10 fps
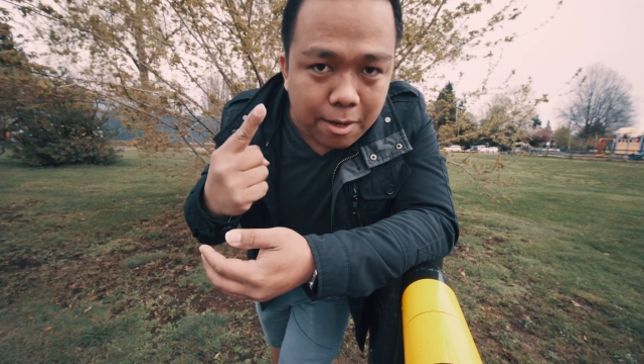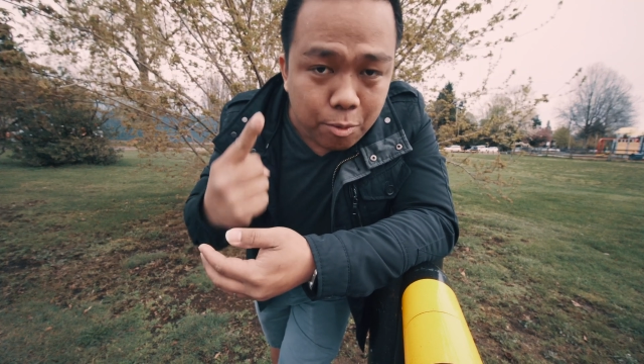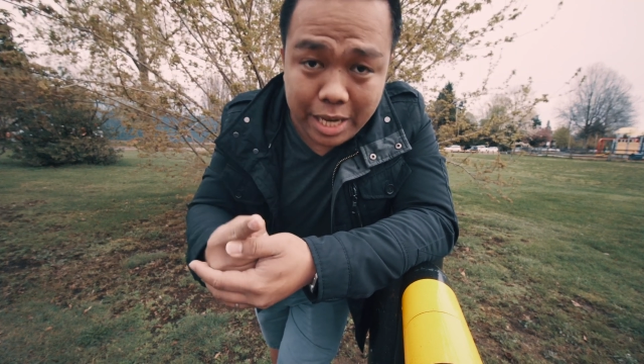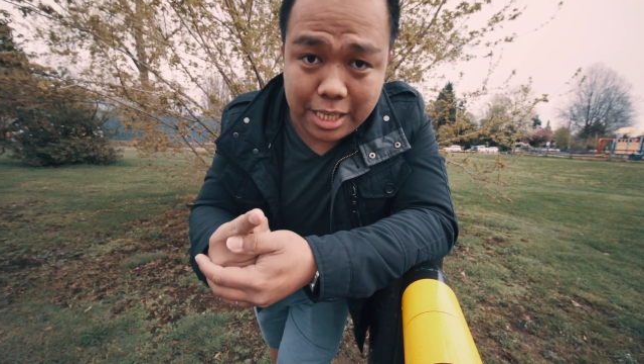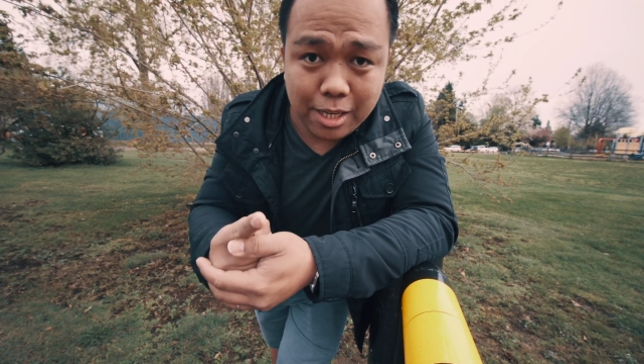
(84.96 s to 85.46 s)

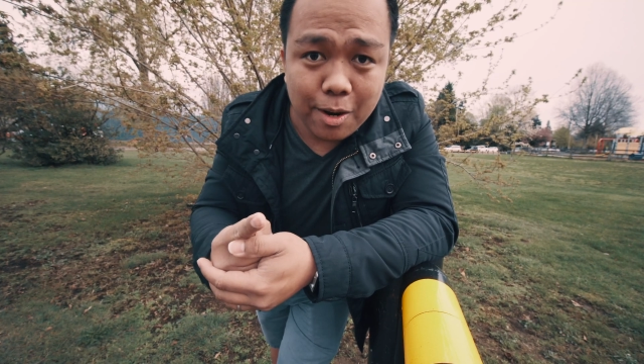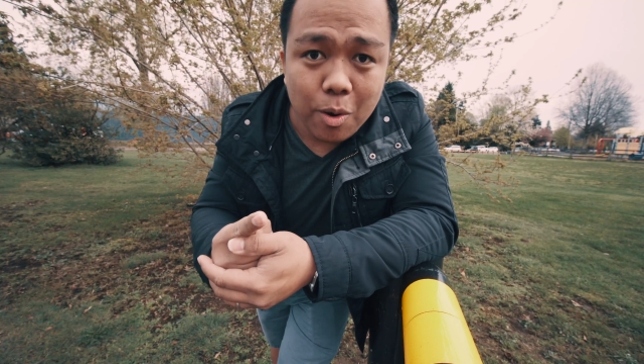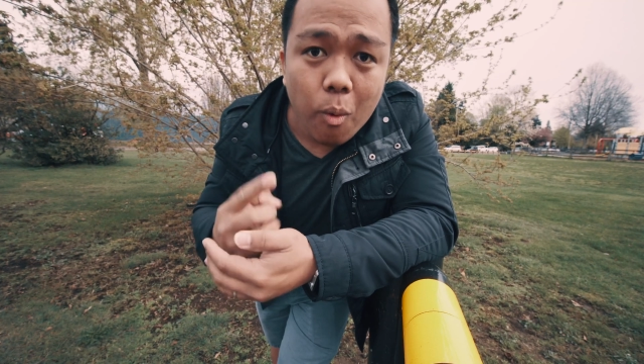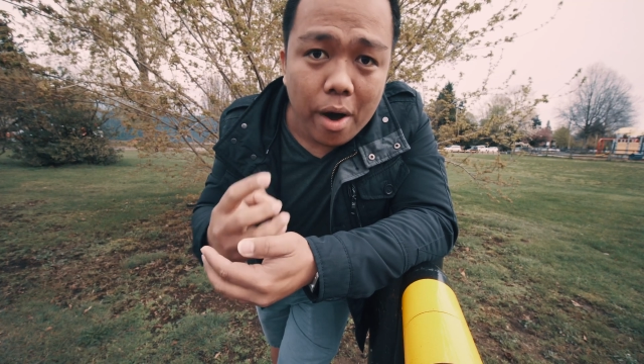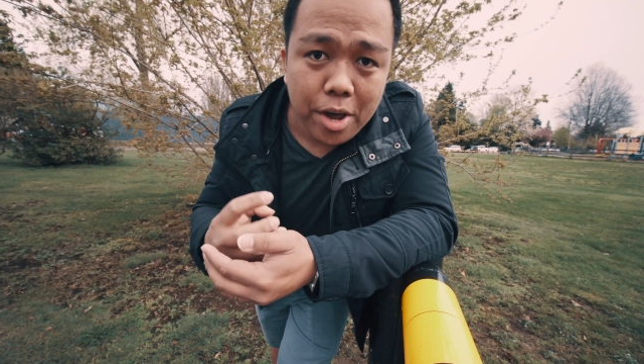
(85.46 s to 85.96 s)
reason
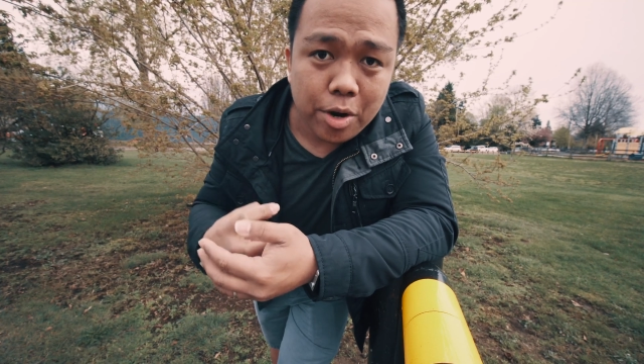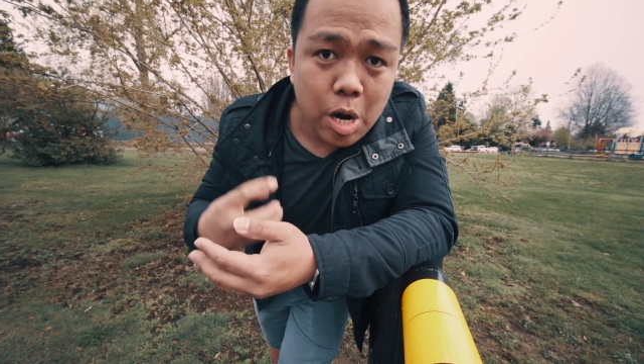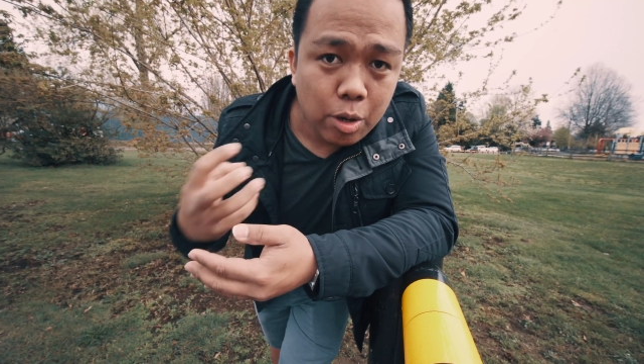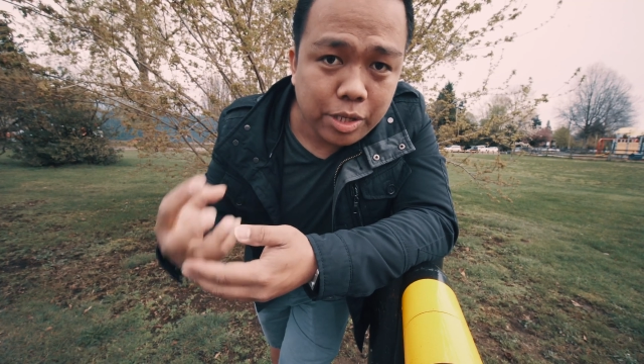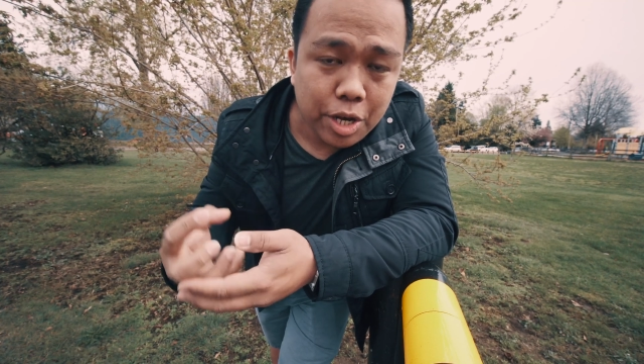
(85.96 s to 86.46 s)
why
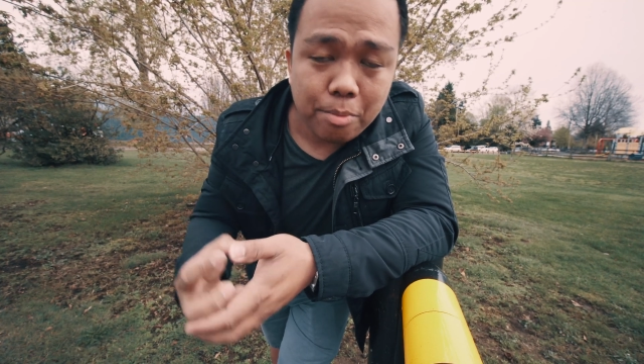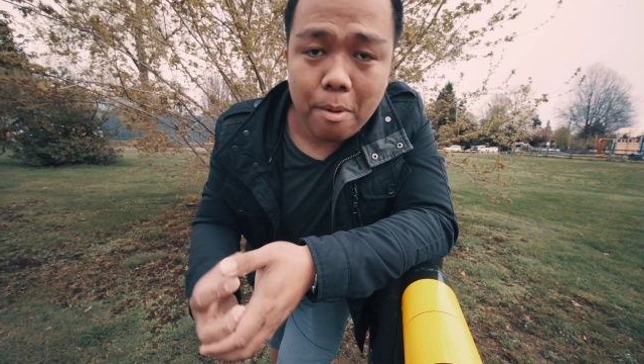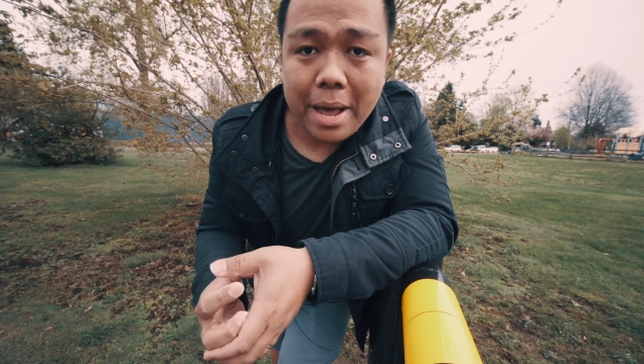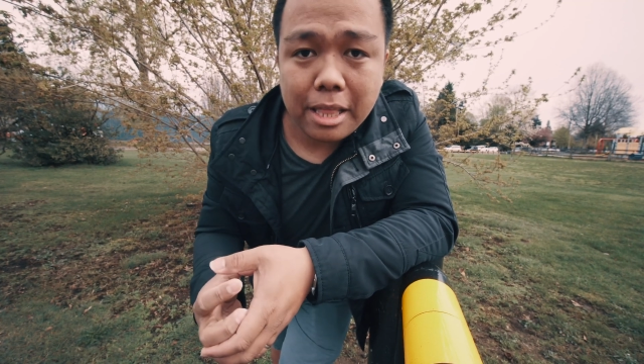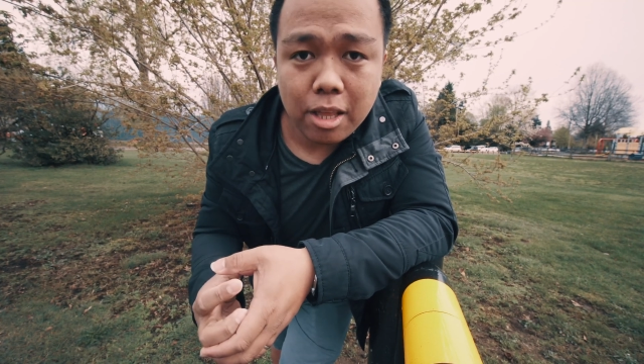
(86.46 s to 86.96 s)
you're losing your
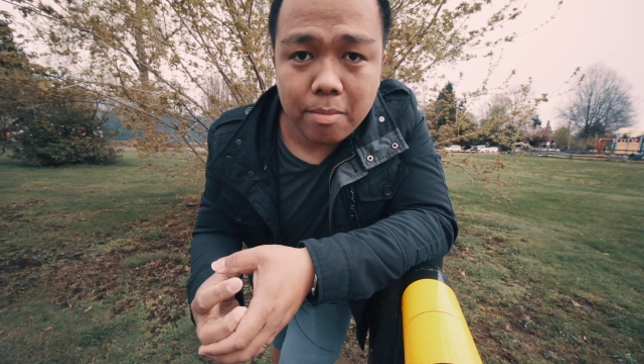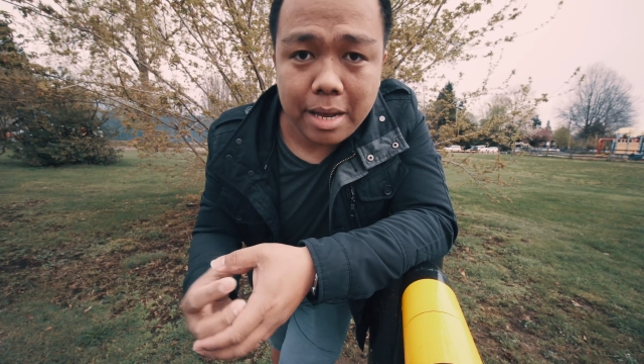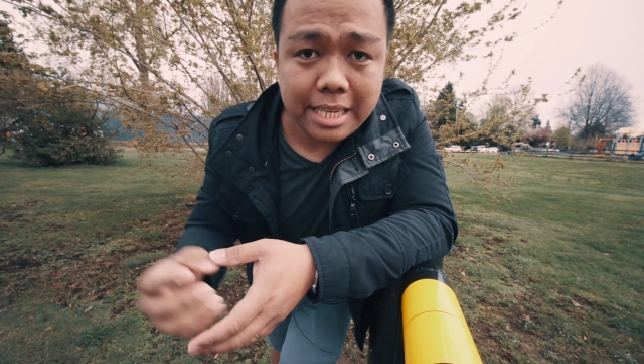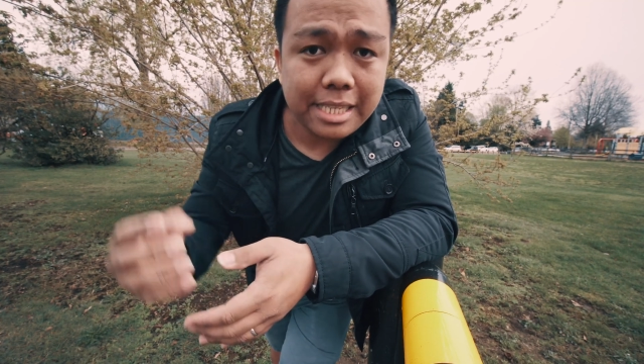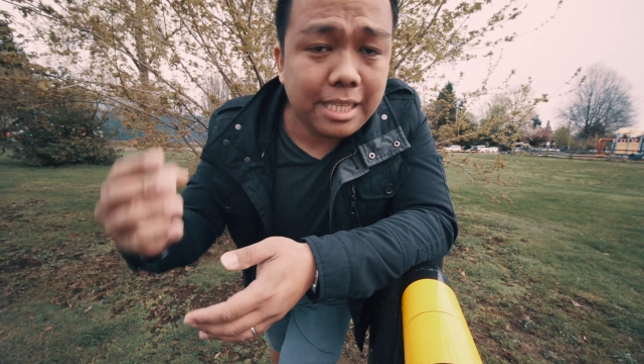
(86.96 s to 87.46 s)
momentum
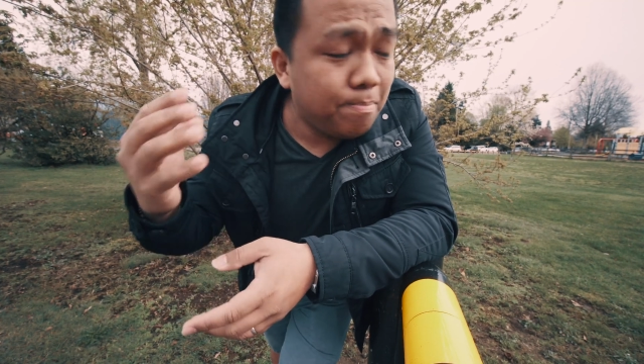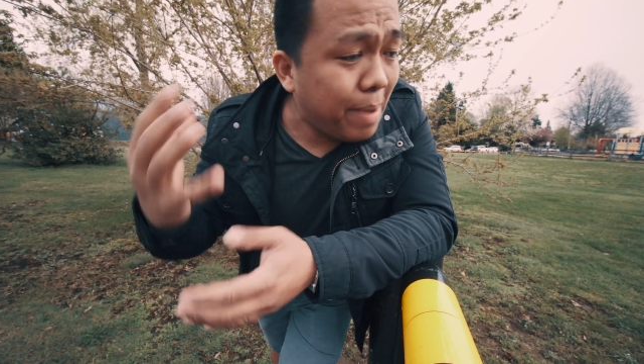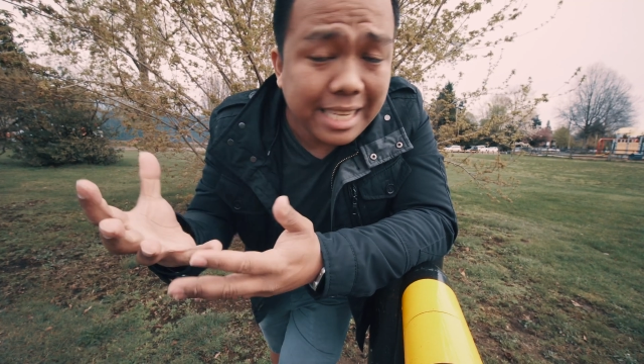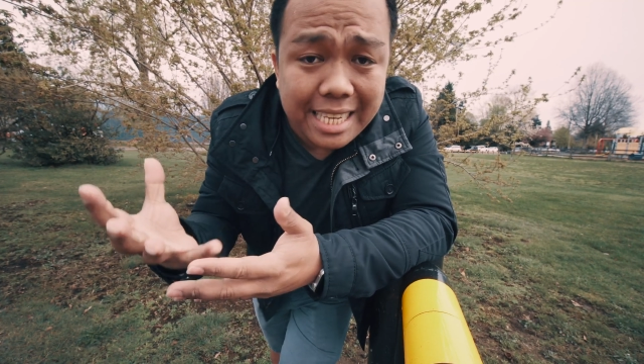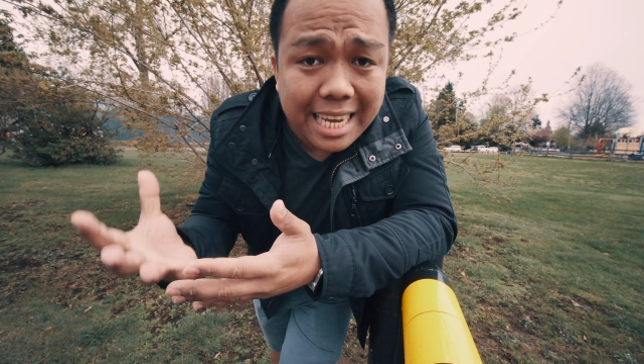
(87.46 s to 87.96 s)
is
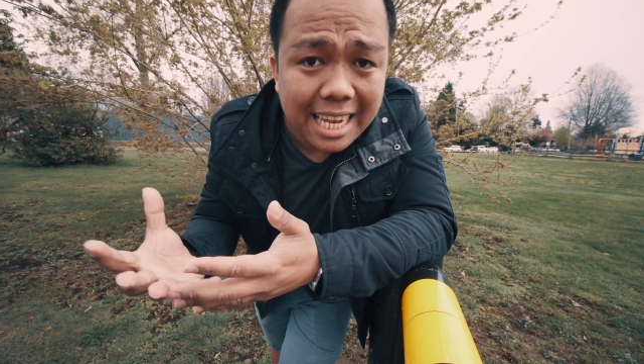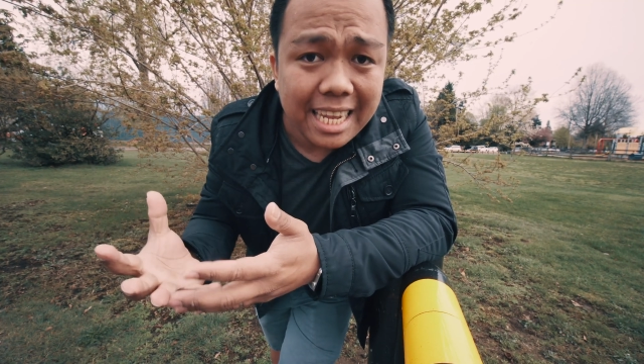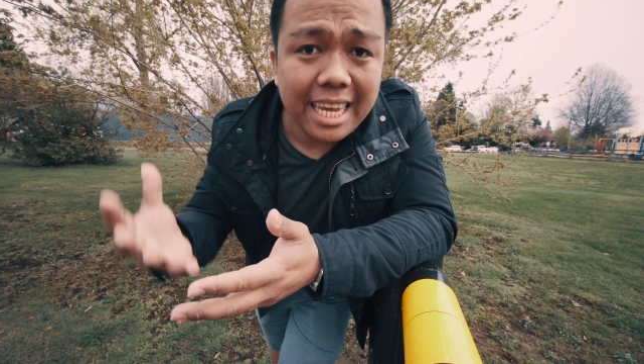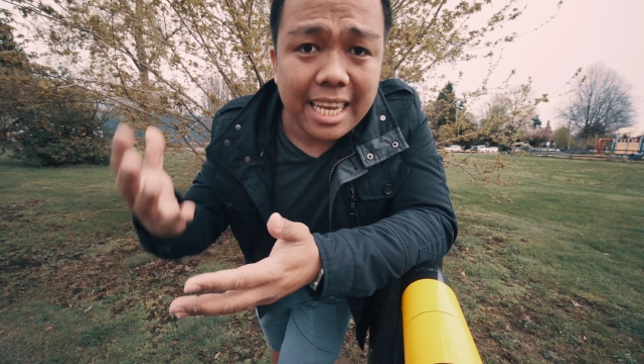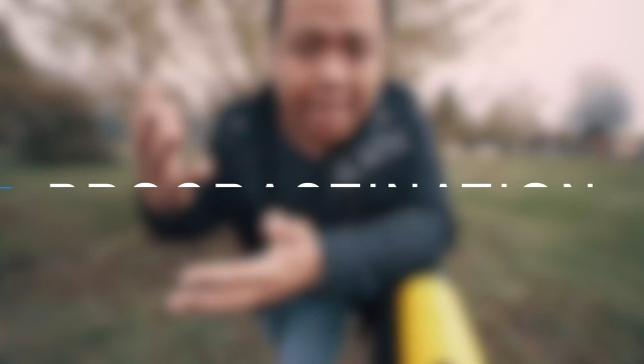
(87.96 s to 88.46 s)

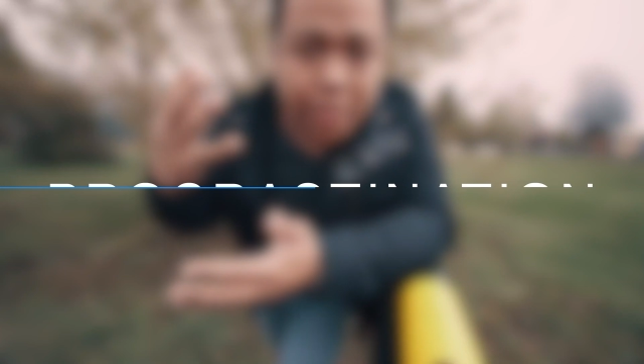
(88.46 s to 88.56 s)
basically,